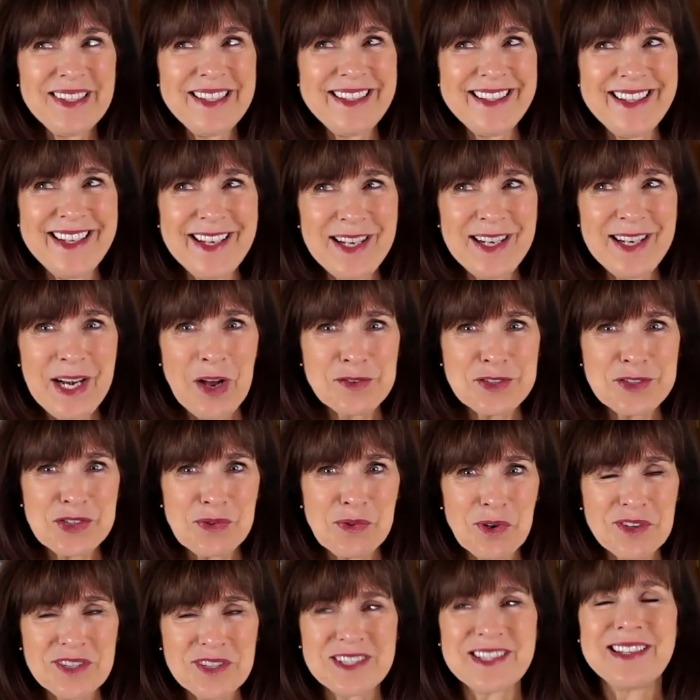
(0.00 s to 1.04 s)
Get
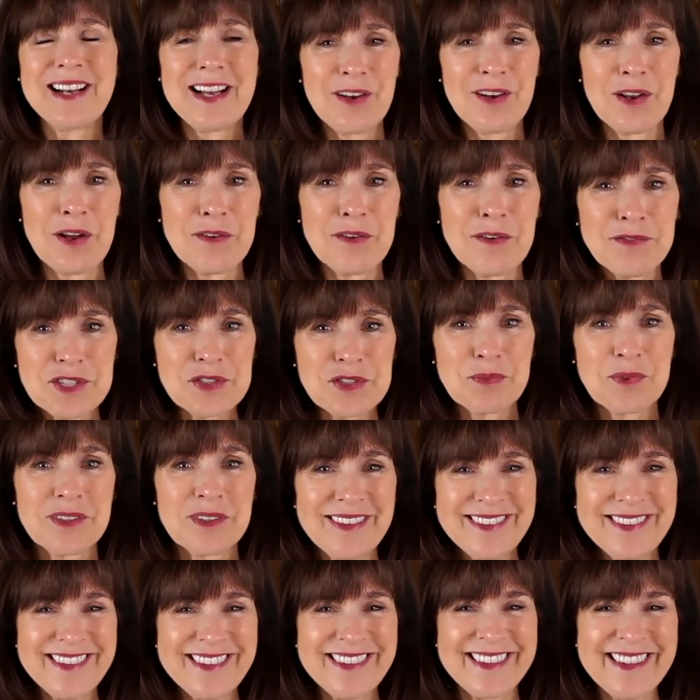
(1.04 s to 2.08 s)
outdoors. And I love this
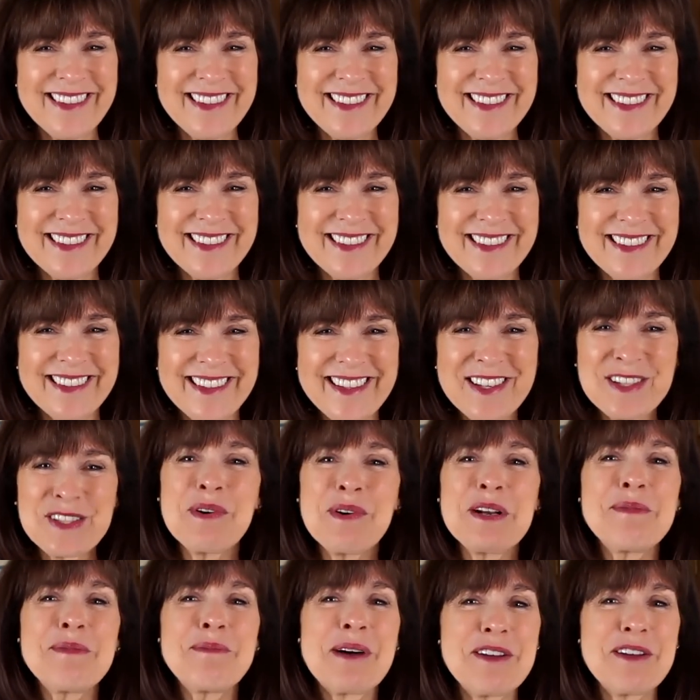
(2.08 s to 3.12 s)
one. So
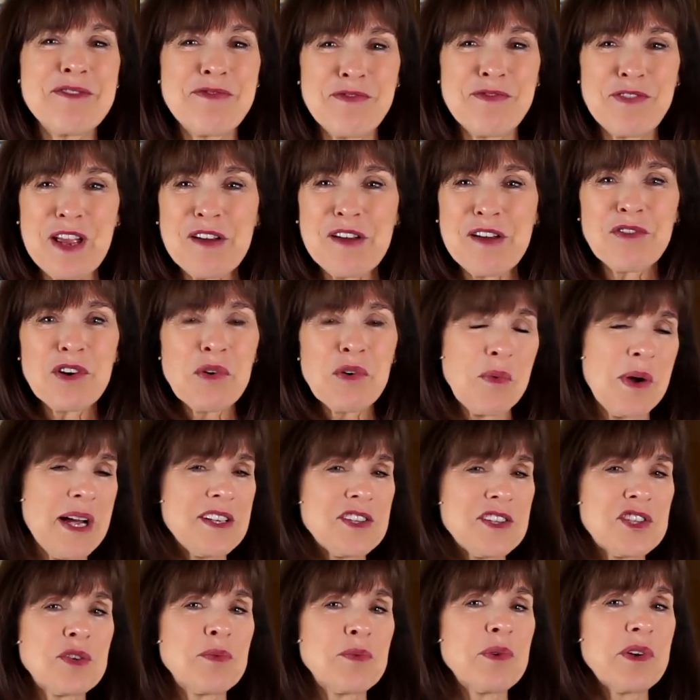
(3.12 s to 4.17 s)
one of my favorite
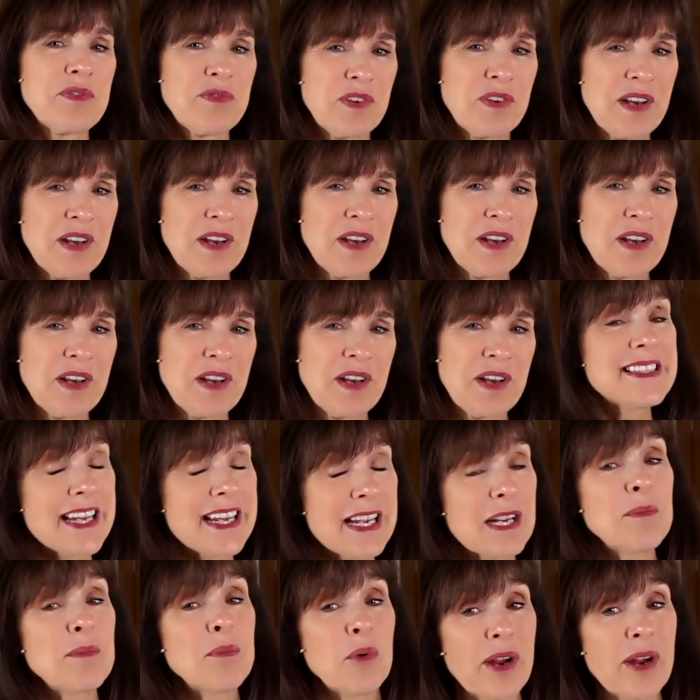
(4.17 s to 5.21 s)
ways to reflect and
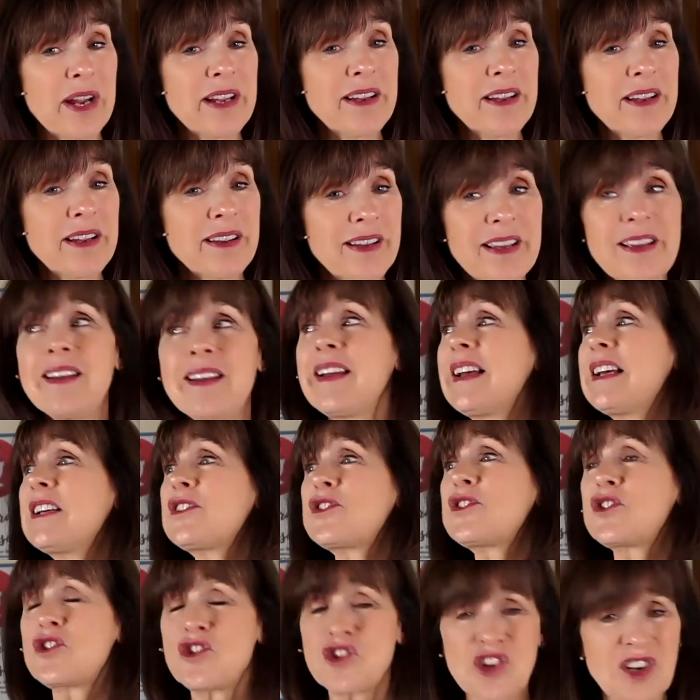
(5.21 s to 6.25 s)
take a break
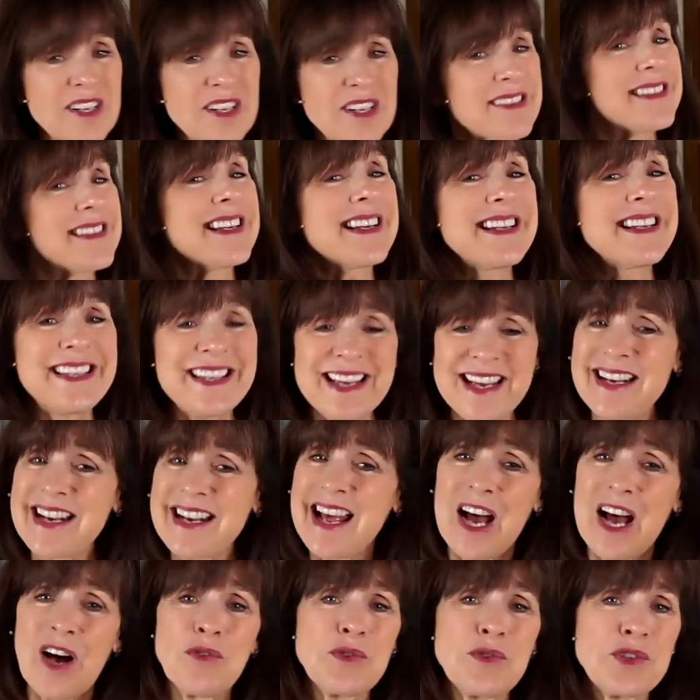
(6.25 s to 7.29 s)
is just to
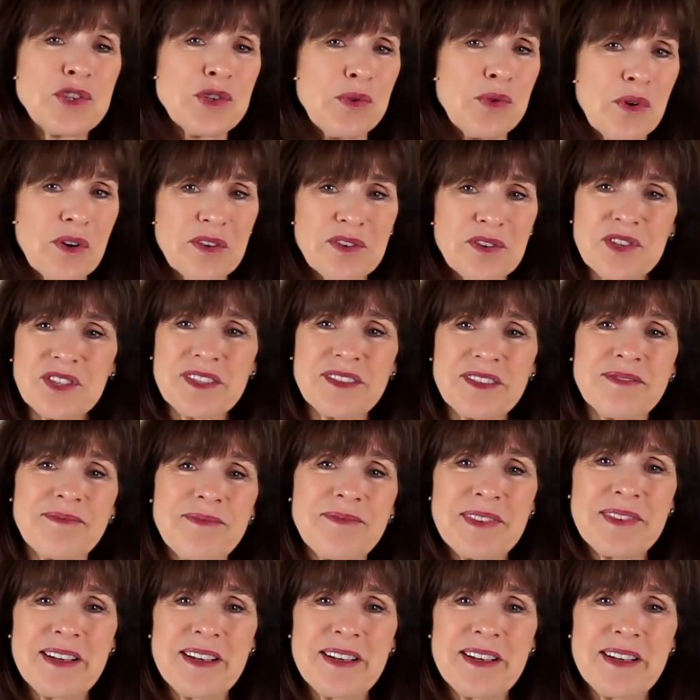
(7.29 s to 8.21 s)
get outdoors.